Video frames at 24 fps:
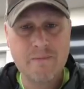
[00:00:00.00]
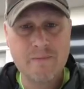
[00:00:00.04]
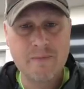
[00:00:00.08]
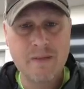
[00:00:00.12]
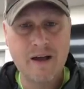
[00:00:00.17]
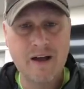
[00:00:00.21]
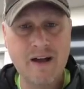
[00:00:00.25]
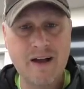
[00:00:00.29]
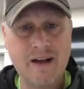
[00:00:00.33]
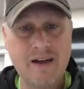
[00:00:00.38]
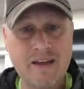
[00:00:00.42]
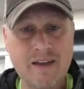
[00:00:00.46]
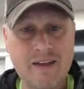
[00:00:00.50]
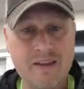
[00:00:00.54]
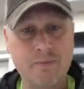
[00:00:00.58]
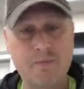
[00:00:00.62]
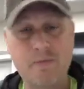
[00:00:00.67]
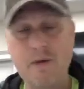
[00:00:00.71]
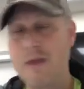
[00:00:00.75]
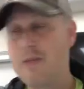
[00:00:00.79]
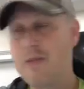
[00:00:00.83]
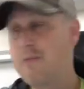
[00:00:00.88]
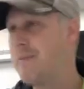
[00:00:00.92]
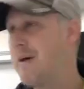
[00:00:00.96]
Uh,
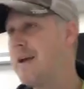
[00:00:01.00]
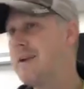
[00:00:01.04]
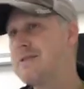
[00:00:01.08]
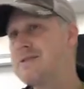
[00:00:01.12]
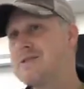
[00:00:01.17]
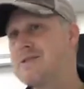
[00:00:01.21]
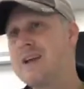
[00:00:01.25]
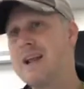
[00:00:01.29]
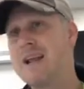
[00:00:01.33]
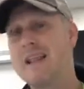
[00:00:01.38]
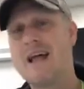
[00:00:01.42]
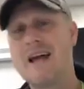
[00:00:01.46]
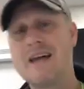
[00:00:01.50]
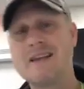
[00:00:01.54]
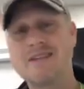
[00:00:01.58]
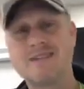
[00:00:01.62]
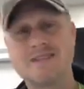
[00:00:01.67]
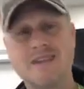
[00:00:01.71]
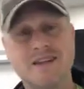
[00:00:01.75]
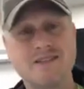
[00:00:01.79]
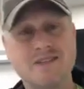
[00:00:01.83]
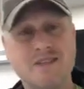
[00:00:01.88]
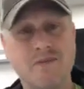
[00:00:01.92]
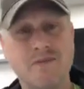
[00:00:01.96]
Brother Maynard said it last night.